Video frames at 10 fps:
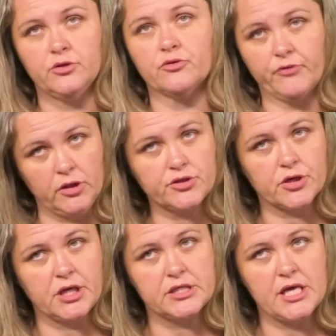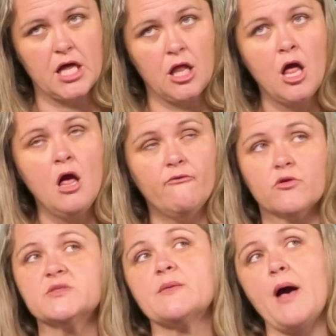the real turkey tail,
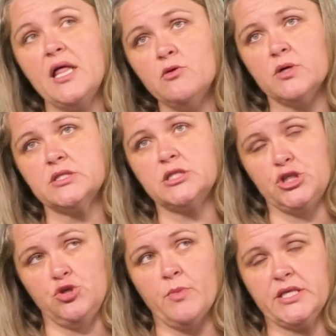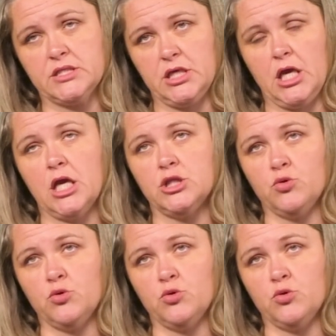from some other ones that you might see in the